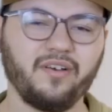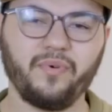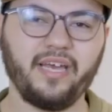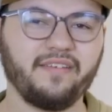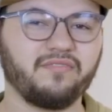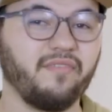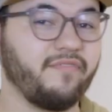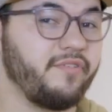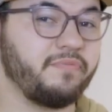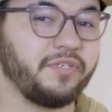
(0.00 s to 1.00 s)
We have something
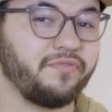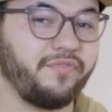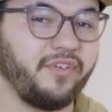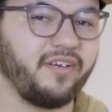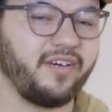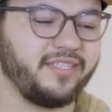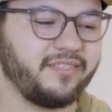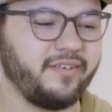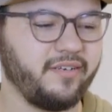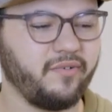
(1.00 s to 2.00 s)
very special for you guys.
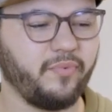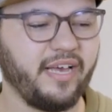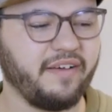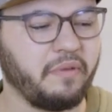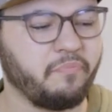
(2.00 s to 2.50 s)
We have the